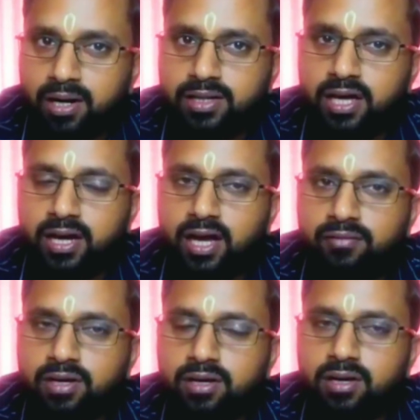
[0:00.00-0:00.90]
they are
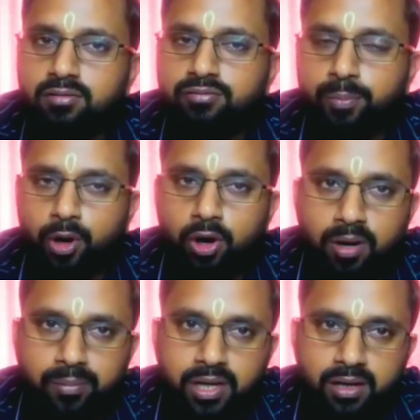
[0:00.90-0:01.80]
having a
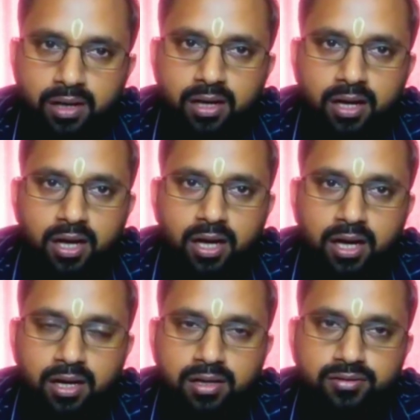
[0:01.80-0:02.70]
problem
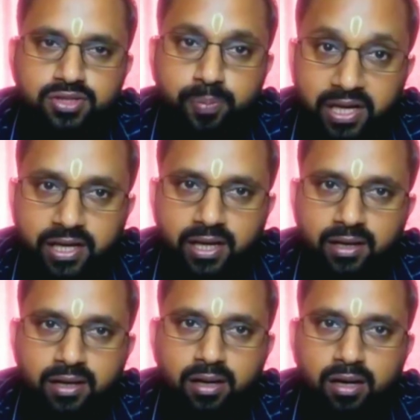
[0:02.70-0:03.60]
in
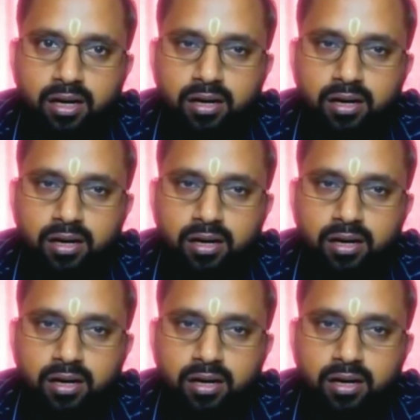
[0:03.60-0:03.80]
speaking